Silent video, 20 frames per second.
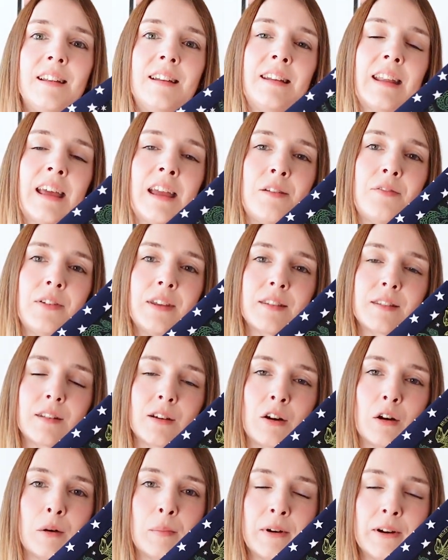navy
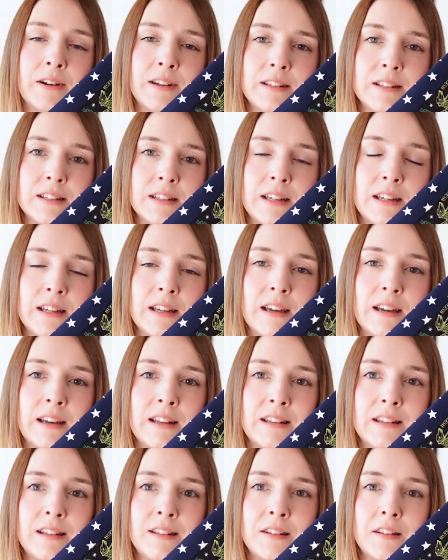star binding
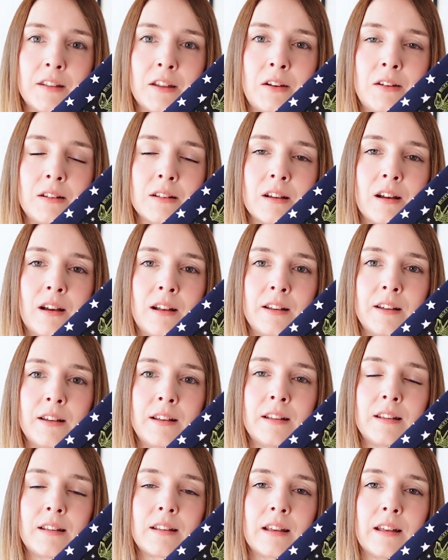and those
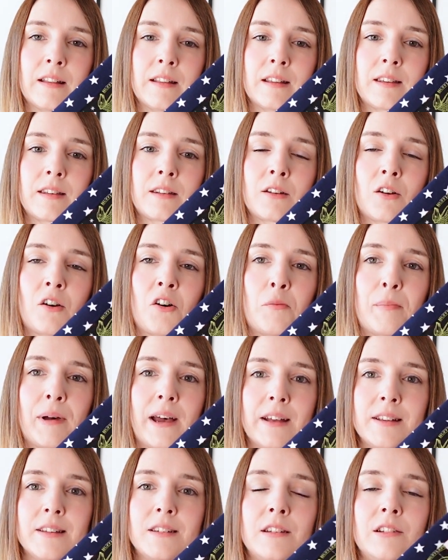colours and the star
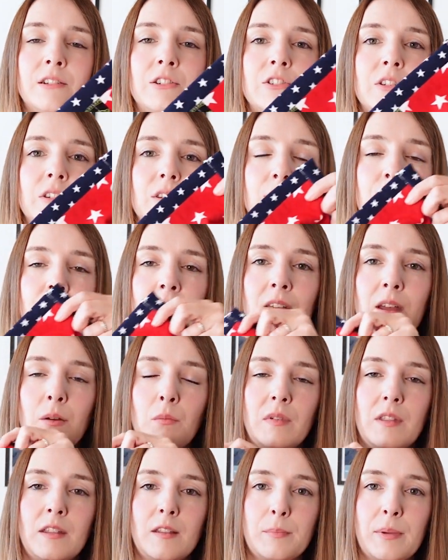pattern just fit
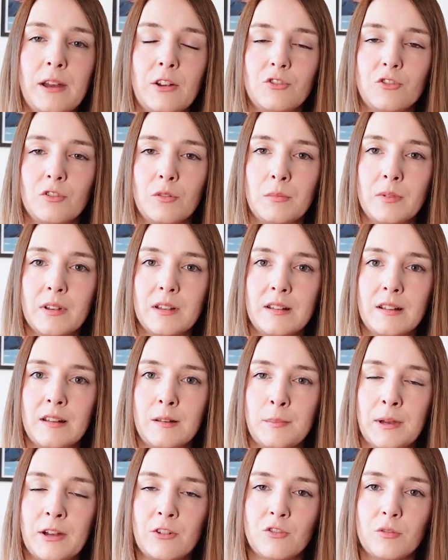in with his bedroom because
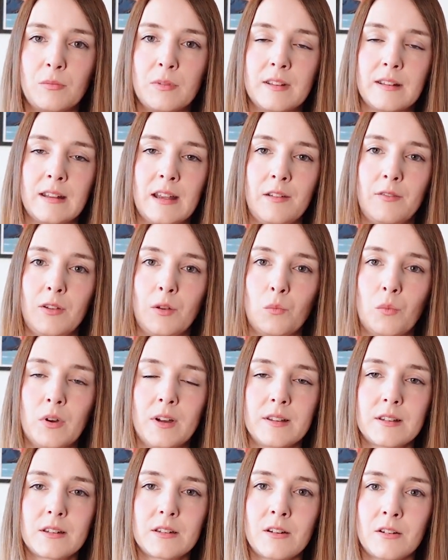his bedroom is navy and
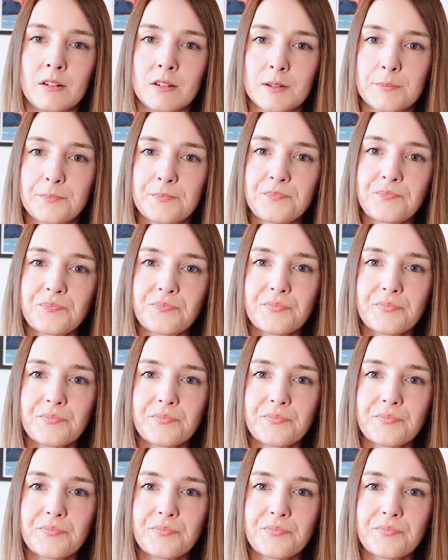white stars.